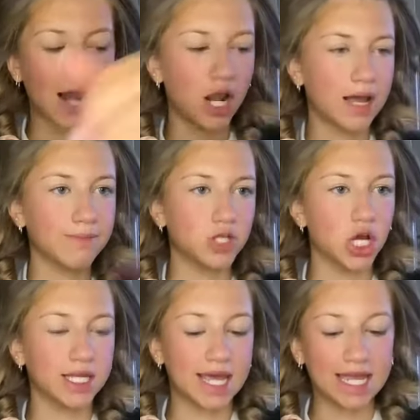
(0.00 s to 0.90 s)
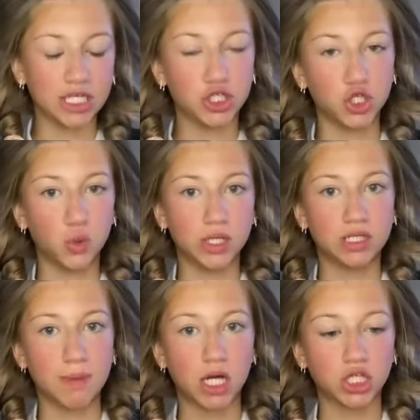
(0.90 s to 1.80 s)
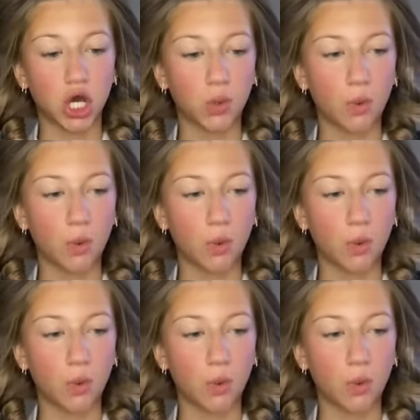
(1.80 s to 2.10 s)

I like I'm turning into a tomato.